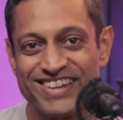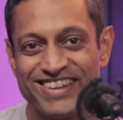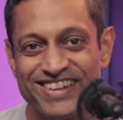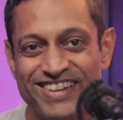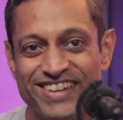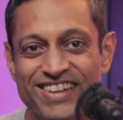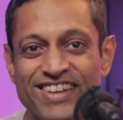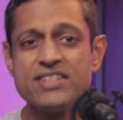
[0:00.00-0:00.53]
So
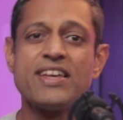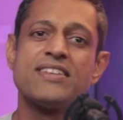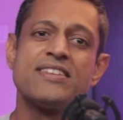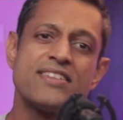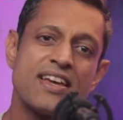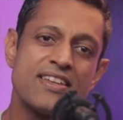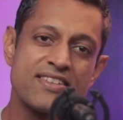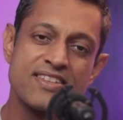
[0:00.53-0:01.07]
these
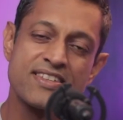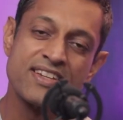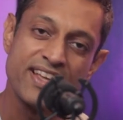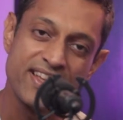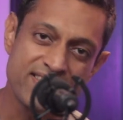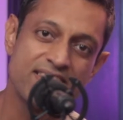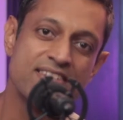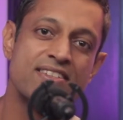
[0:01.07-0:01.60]
exercises in
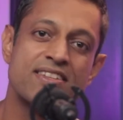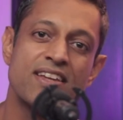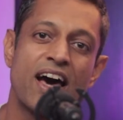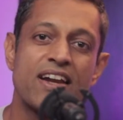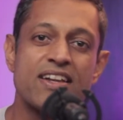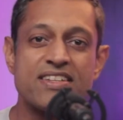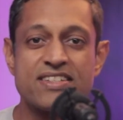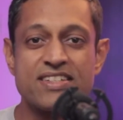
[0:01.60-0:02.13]
essence
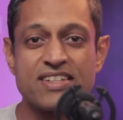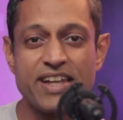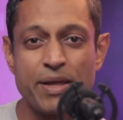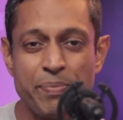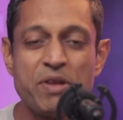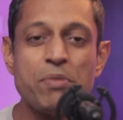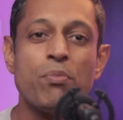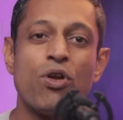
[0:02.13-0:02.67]
are
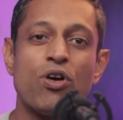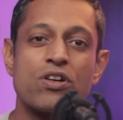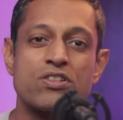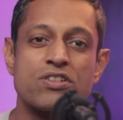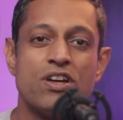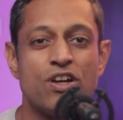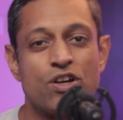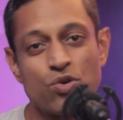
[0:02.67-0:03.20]
stepping
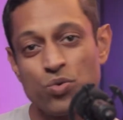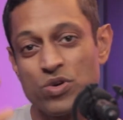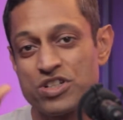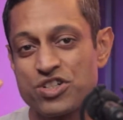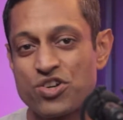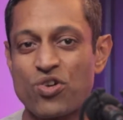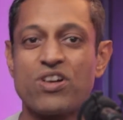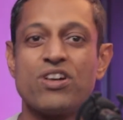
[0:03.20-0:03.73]
blocks to a
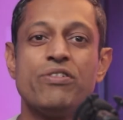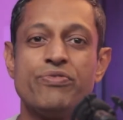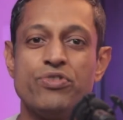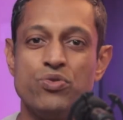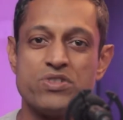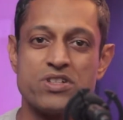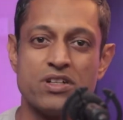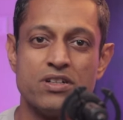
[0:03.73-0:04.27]
stronger
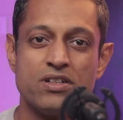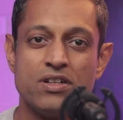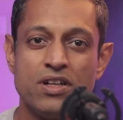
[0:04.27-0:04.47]
future.